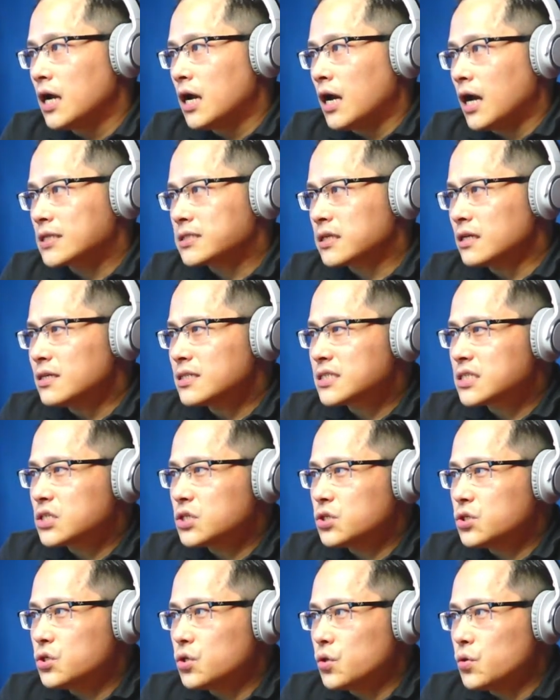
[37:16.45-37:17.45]
As long as
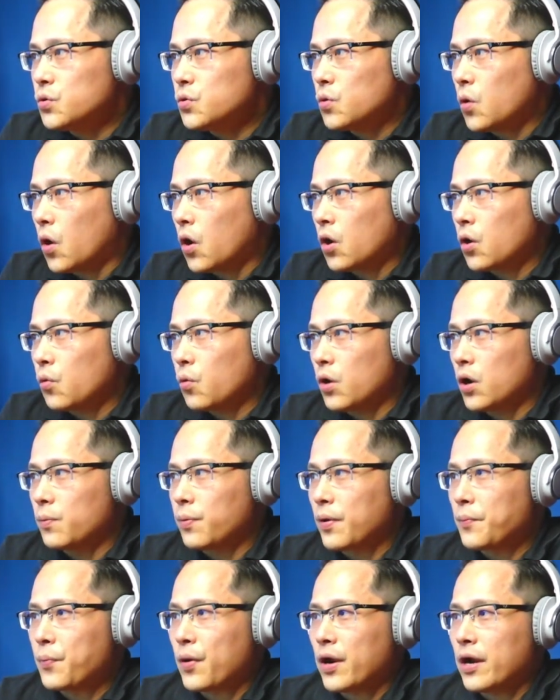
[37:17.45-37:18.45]
you are well
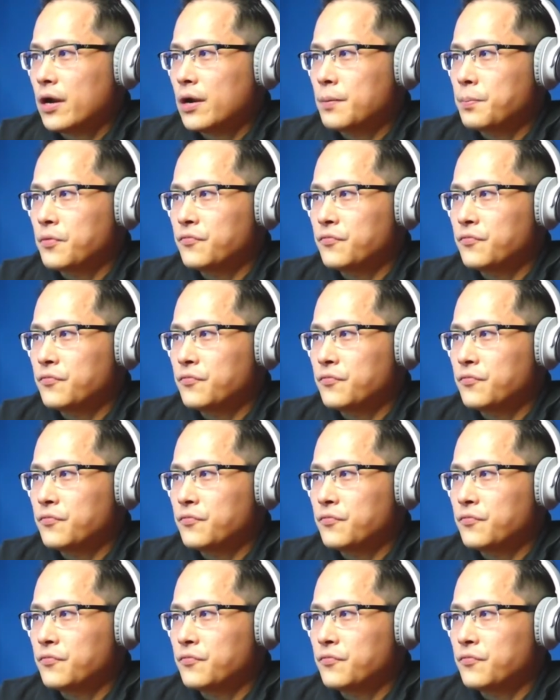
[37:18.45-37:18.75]
prepared